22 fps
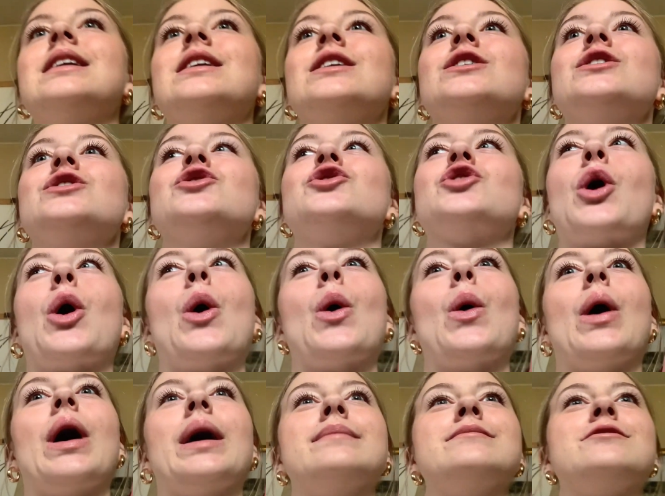So
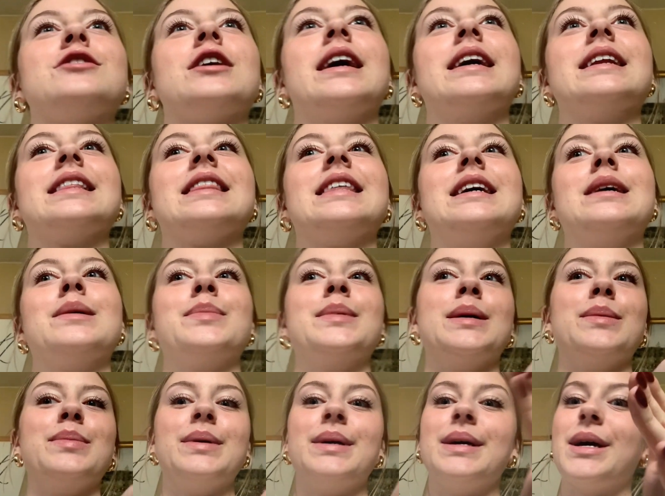I'm trying to think if
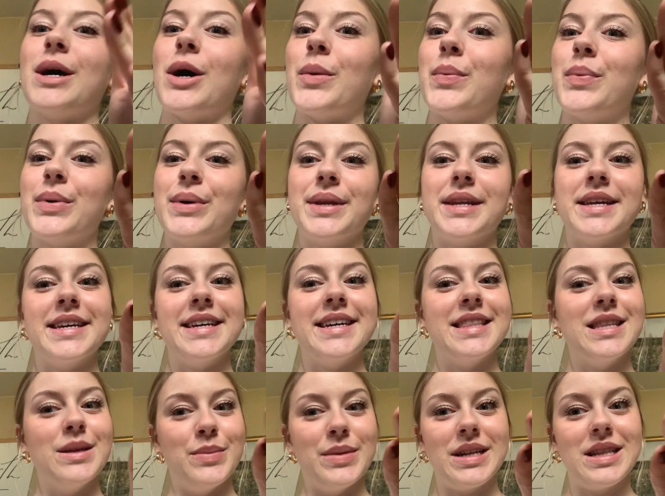maybe I'll put it
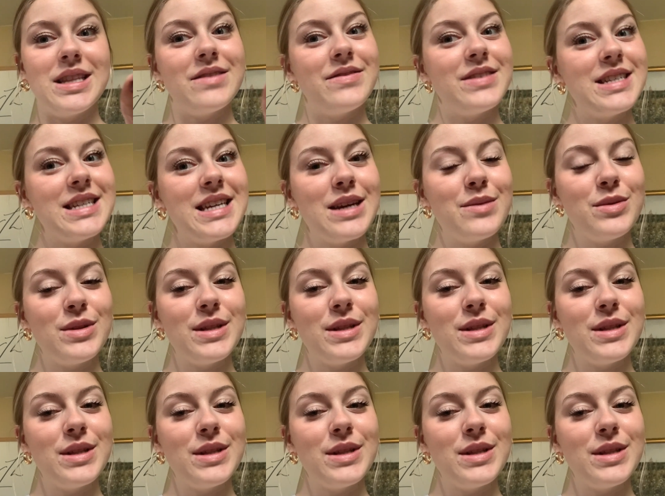in the middle of the table,